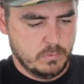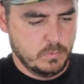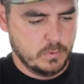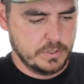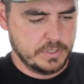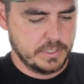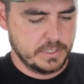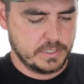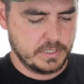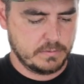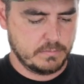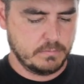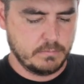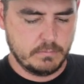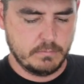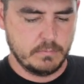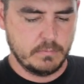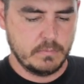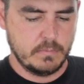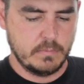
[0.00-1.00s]
we'll just
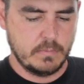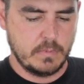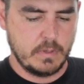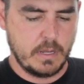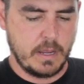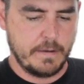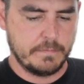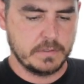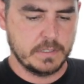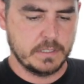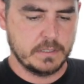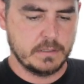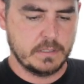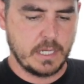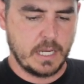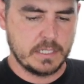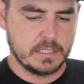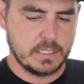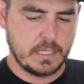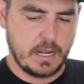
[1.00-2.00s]
have to
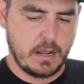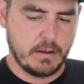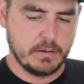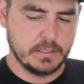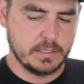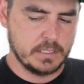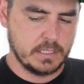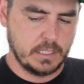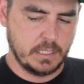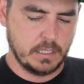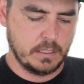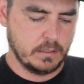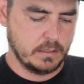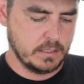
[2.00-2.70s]
test it out and see,